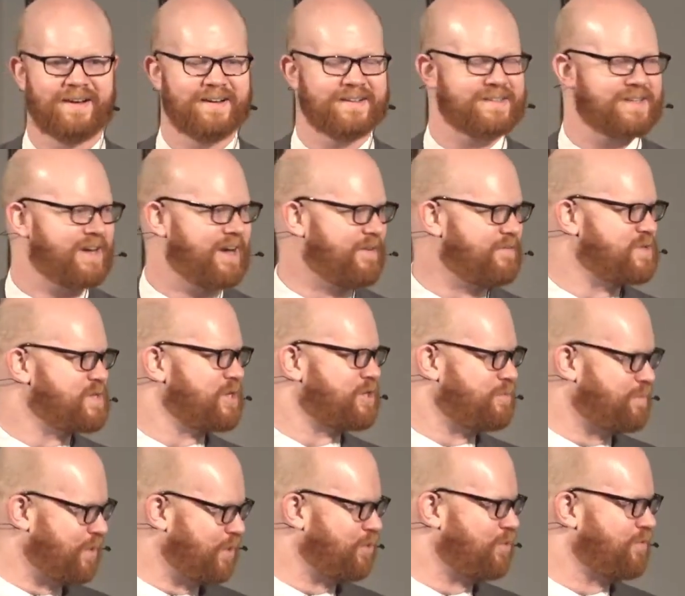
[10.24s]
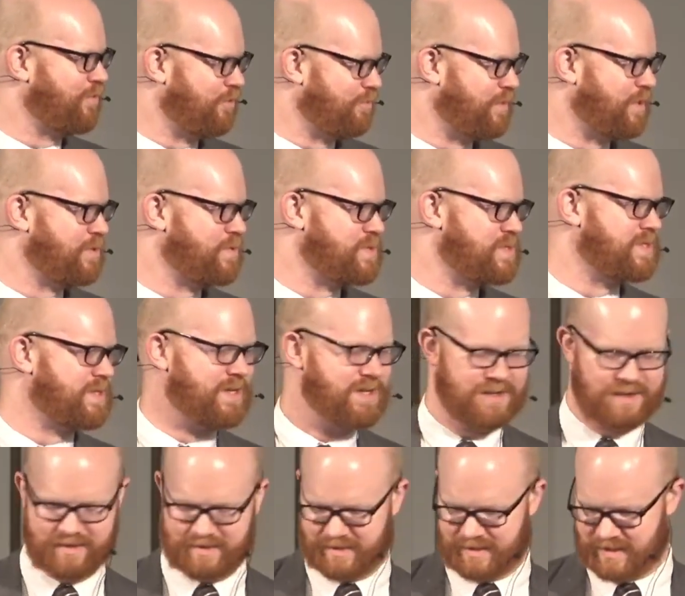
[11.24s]
to have such beautiful music
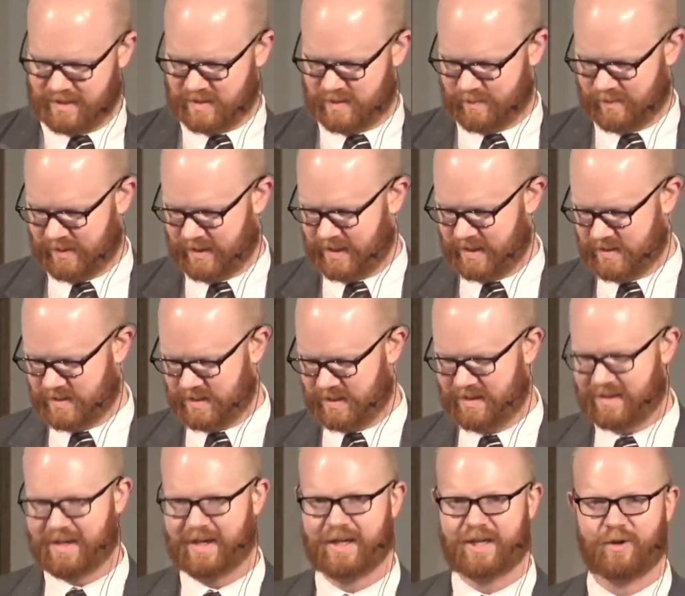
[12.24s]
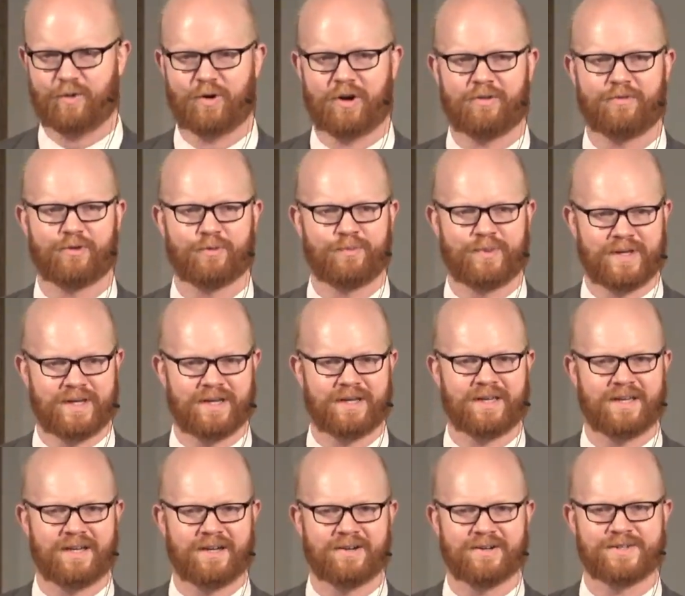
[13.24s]
in this place. And thank you all for being
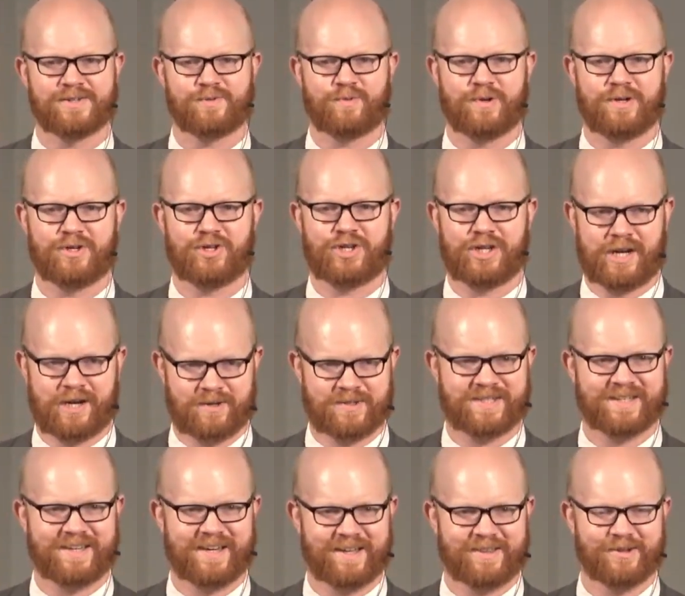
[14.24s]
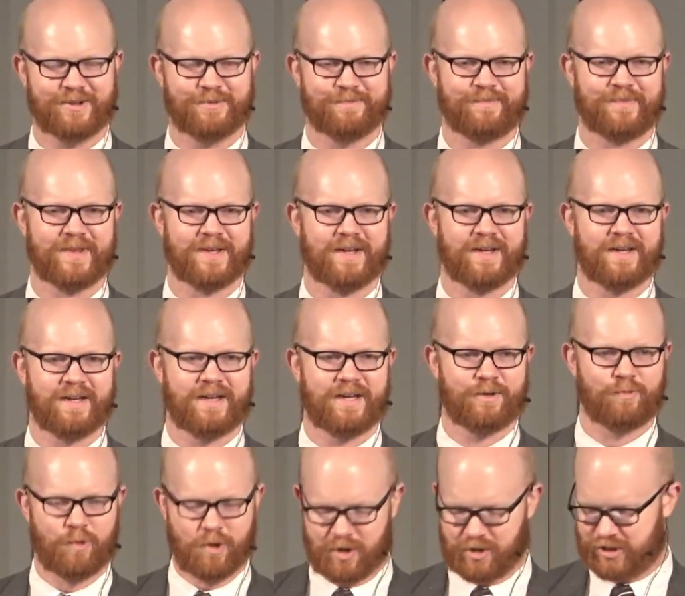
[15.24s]
here as we share together
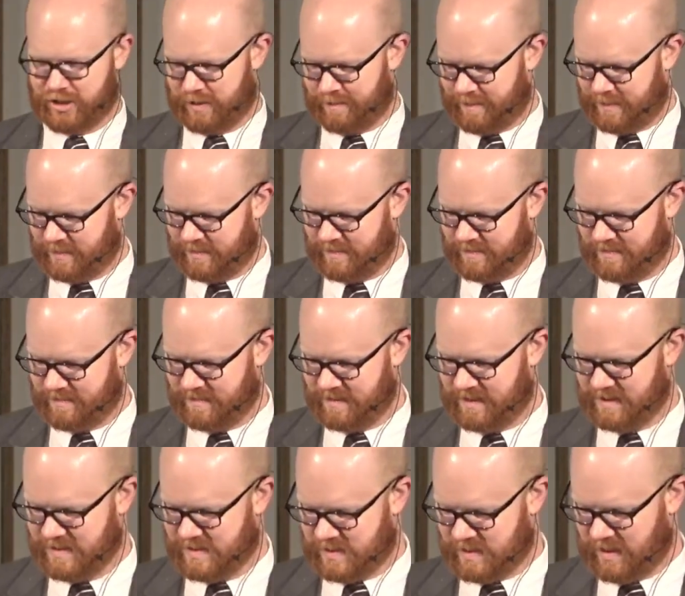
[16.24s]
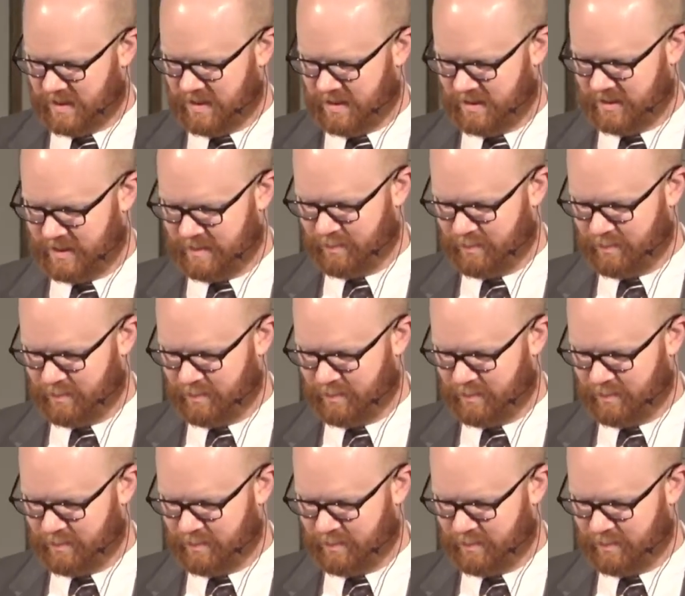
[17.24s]
in worship, in song, in